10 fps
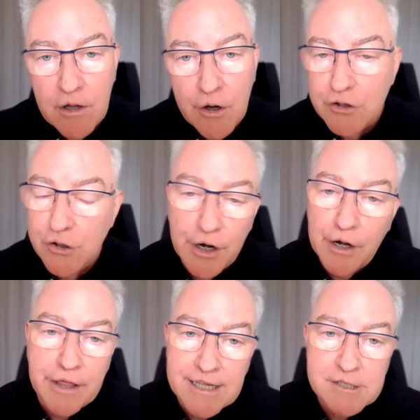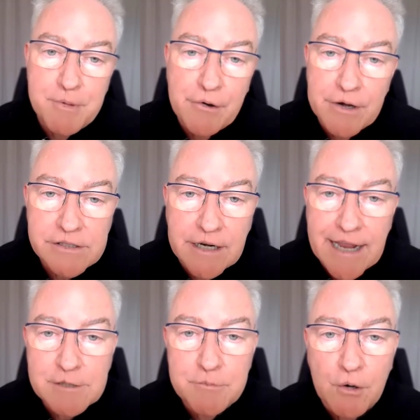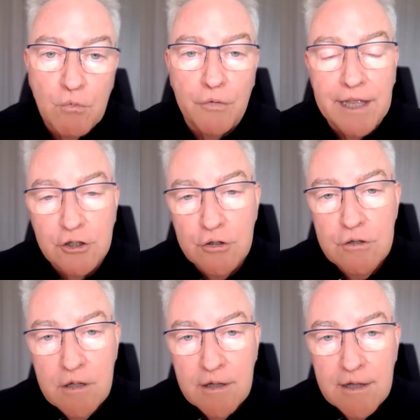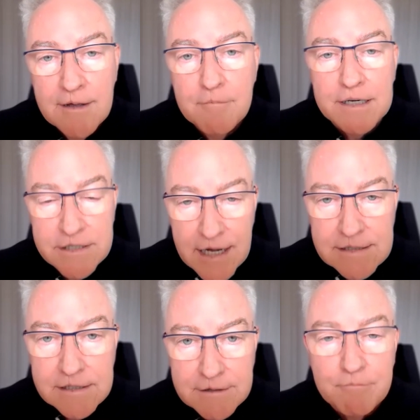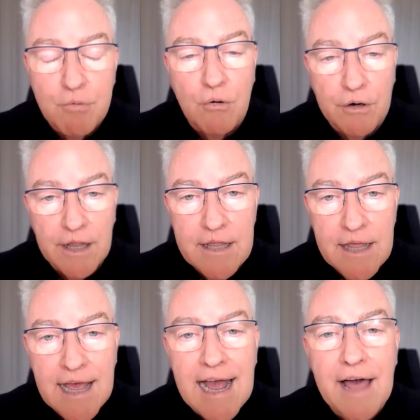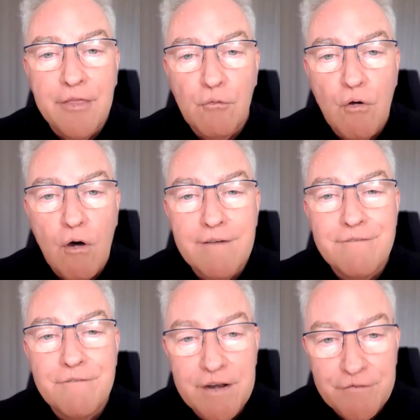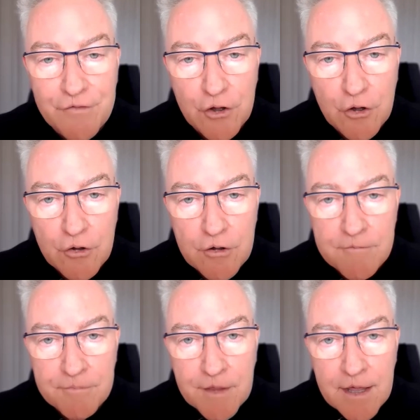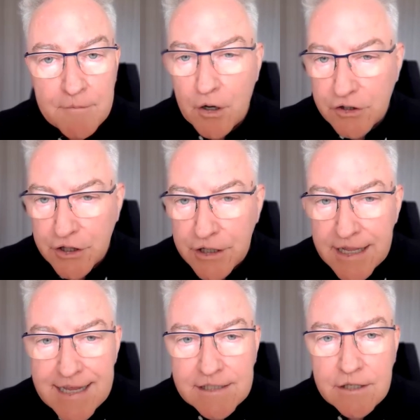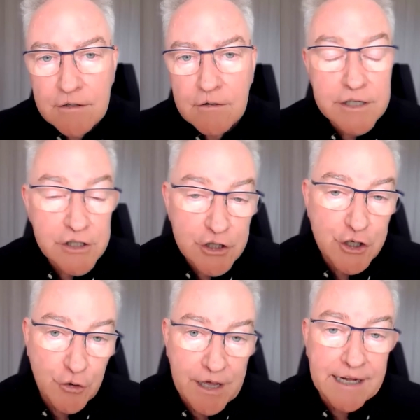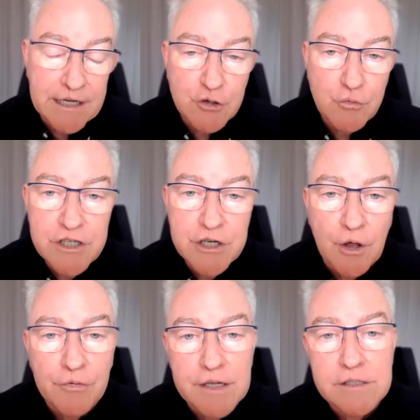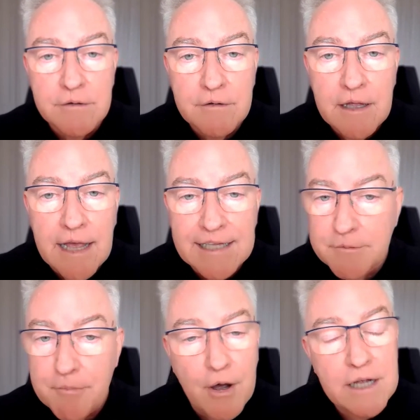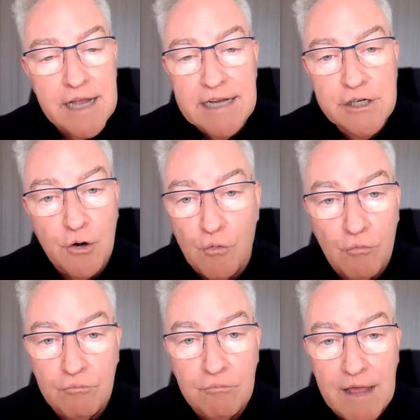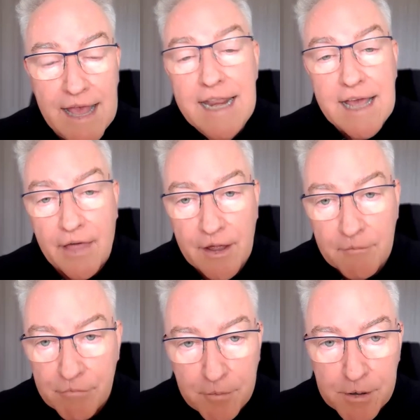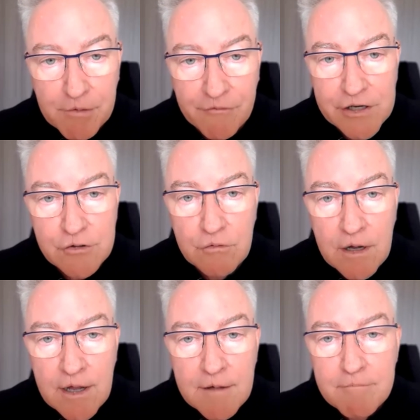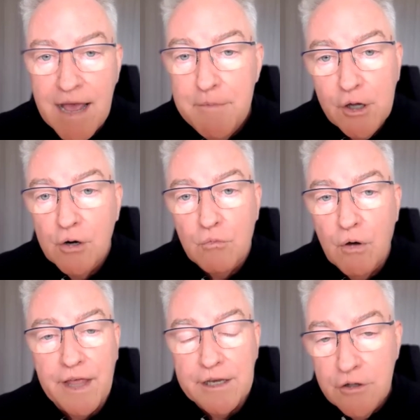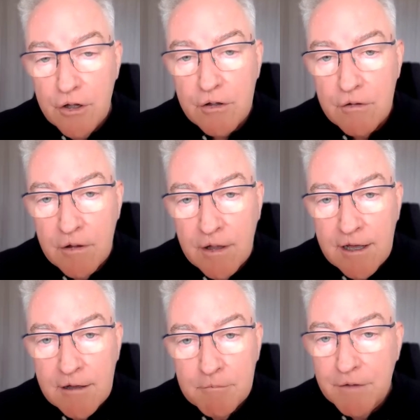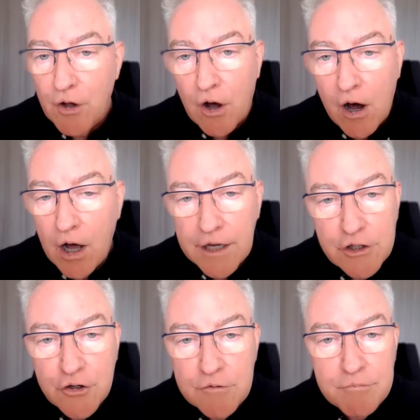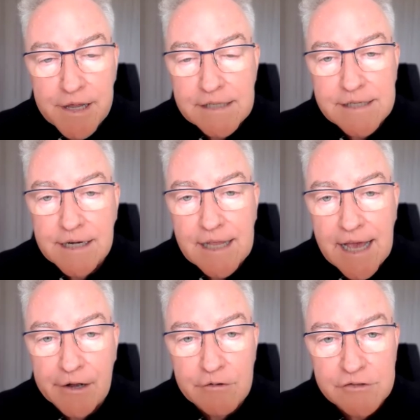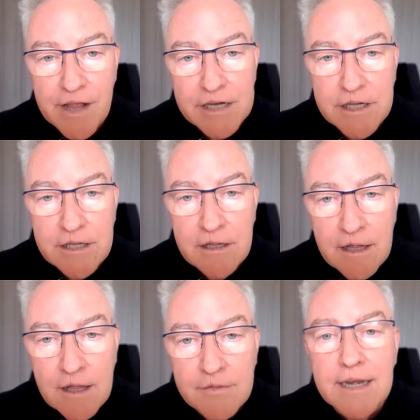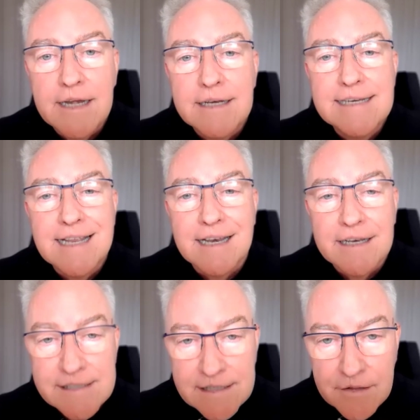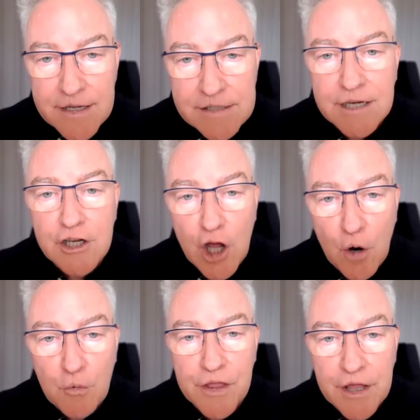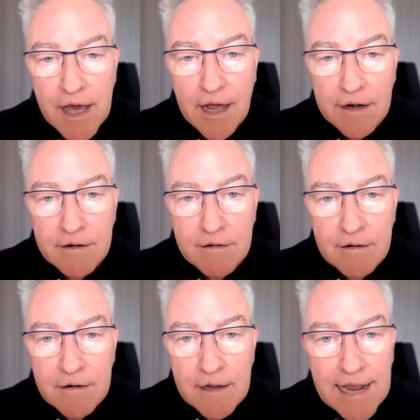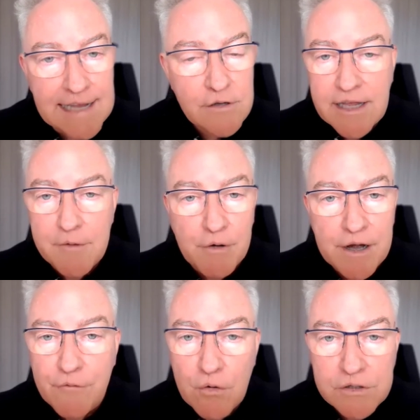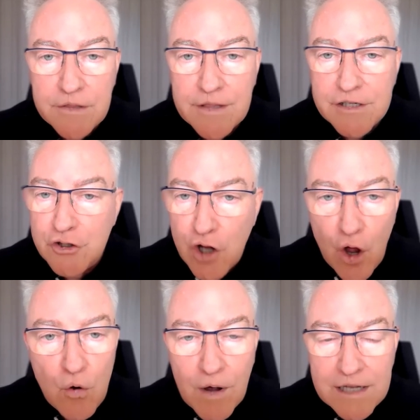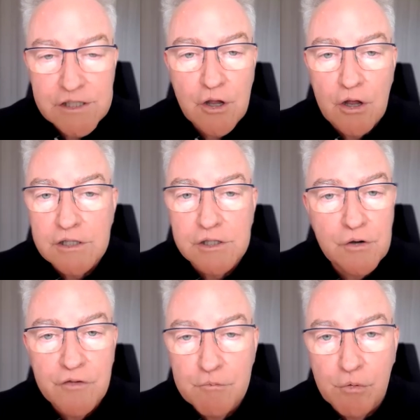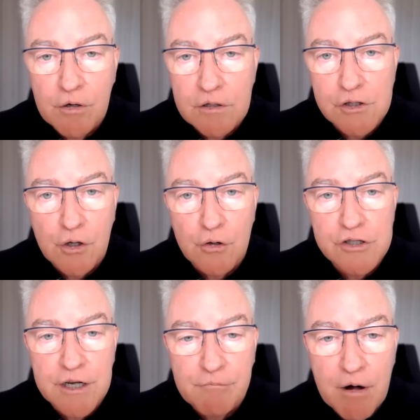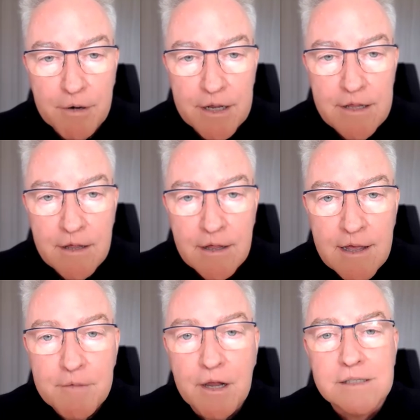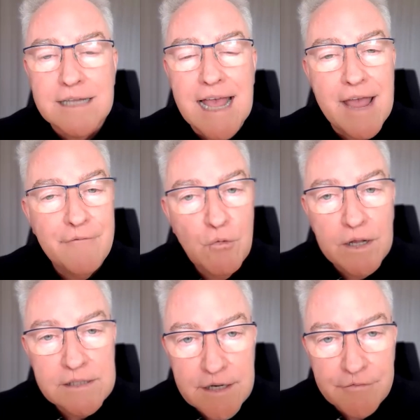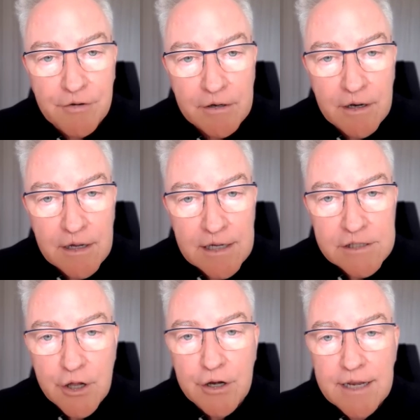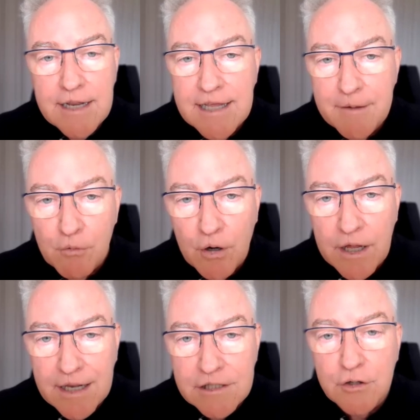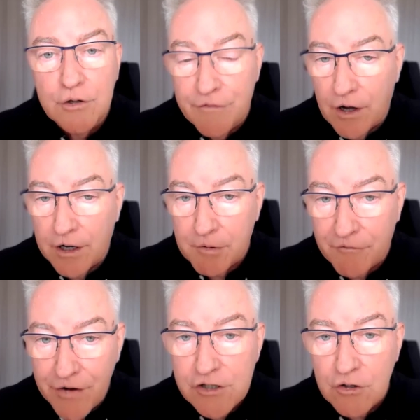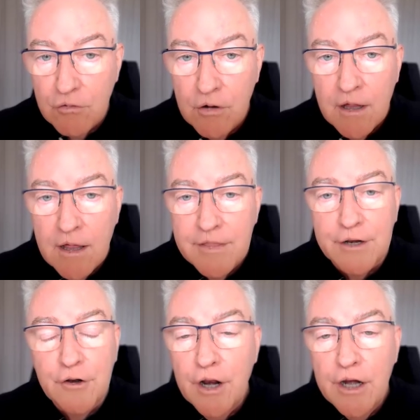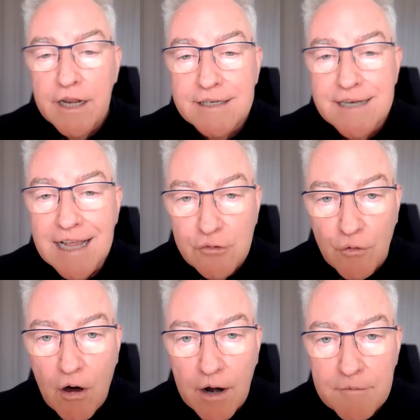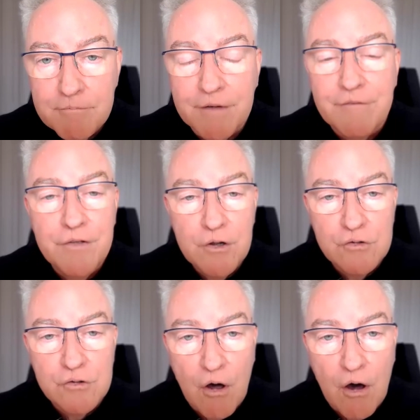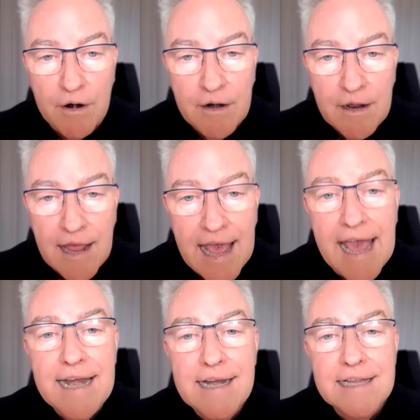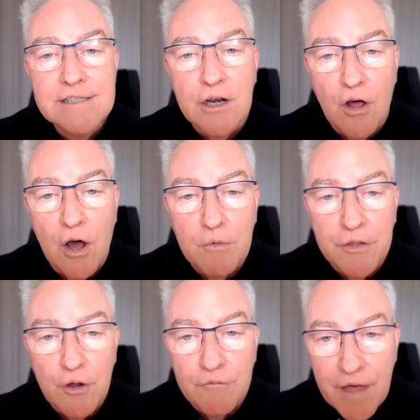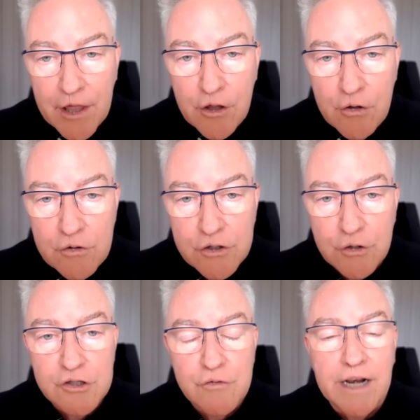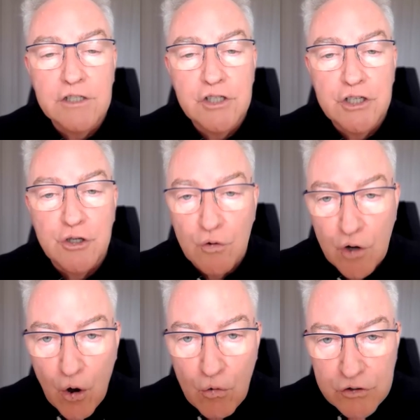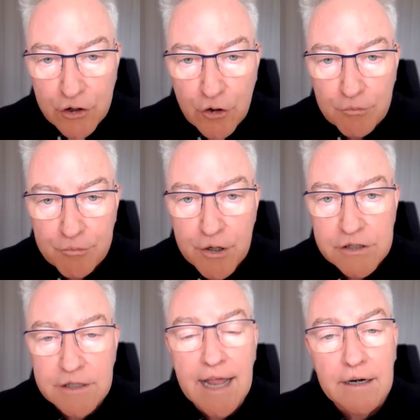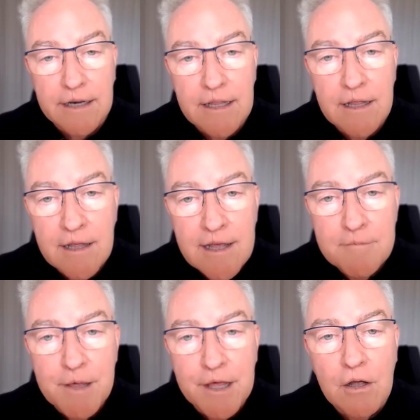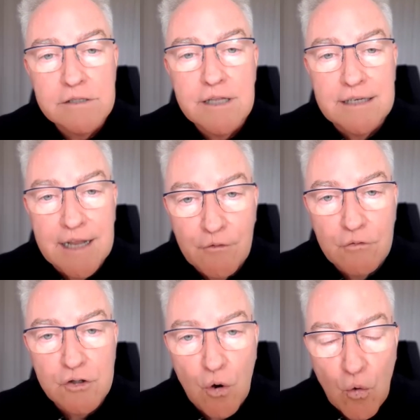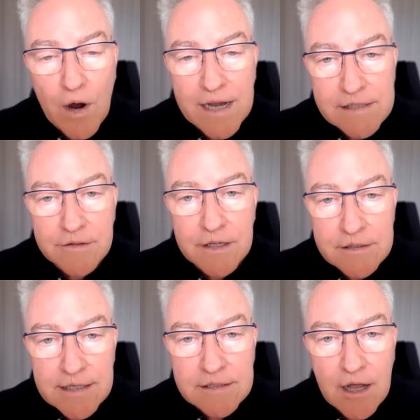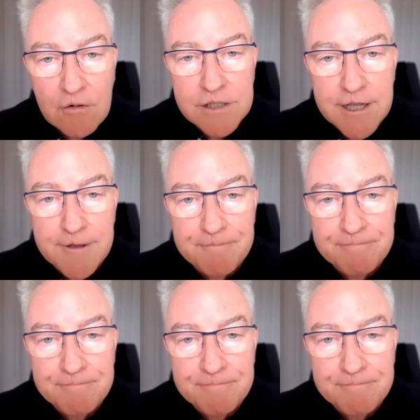who's not only experienced and expert at what they do, but just as importantly, are the right fit for you. Because you need to listen to your gut intuition on this. As a buyer's agent or any other property professional may be good at what they do, but if your highly tuned BS indicator is flashing, then you need to listen to this and go with your gut. As I keep reinforcing, there's no one-size silver bullet solution in property because everyone's different. So you need to keep looking until you find a professional that not only does right, but feels right and is aligned with your values, your strategy, your goals and your personality, because the devil's always in the details here.